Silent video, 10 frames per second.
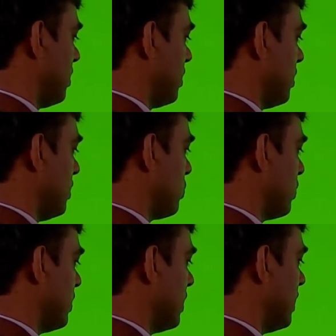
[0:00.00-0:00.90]
this one is
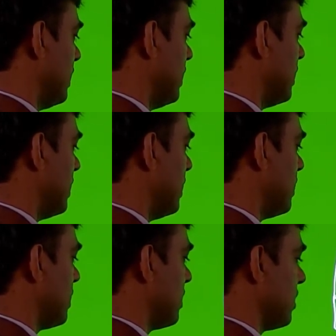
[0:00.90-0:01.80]
a
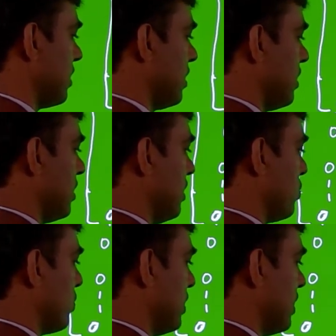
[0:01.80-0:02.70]
dash, this one
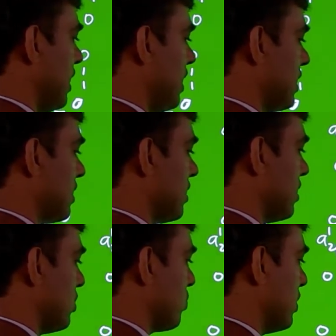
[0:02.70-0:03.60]
is a x,
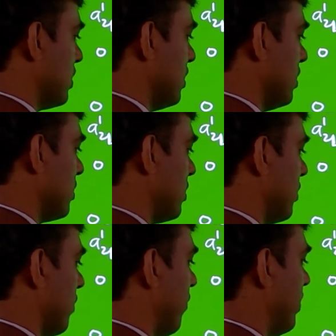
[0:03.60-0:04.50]
this one is a
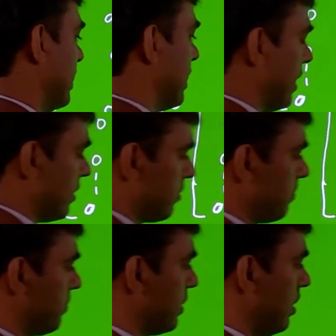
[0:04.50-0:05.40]
b dash.
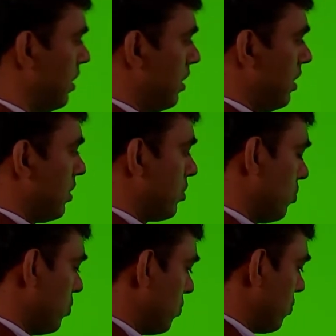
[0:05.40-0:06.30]

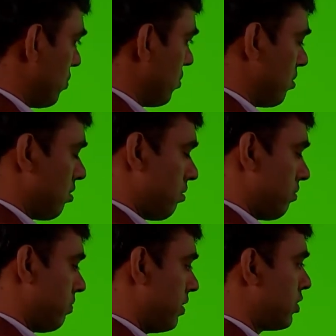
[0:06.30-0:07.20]
So
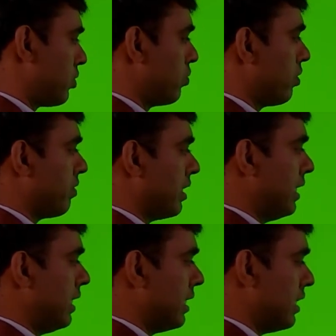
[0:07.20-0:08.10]
first row of a
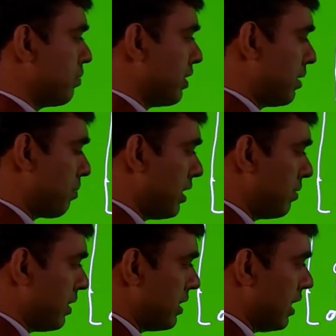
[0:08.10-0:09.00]
dash multiplied by
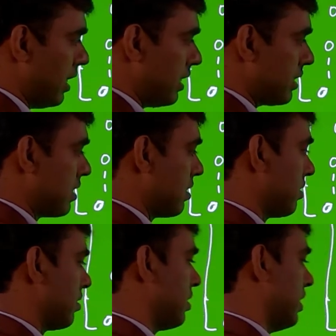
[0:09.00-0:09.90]
the x
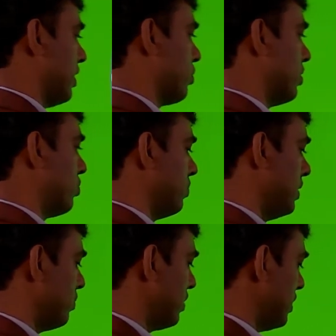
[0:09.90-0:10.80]
equal to
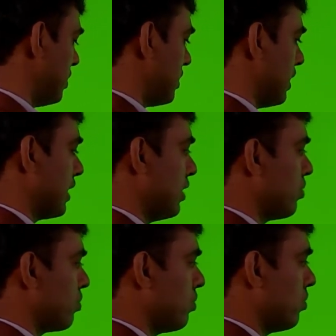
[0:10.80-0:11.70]
v1, second
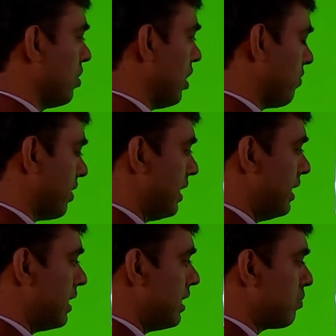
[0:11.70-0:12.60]
row of a
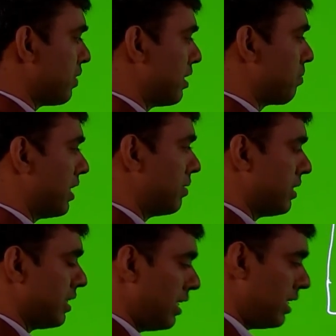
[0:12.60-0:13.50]
dash multiplied by
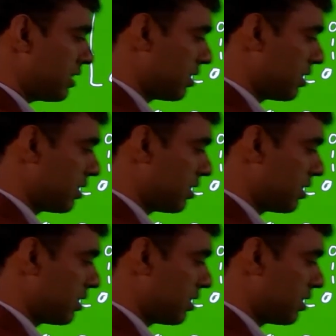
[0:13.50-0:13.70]
the x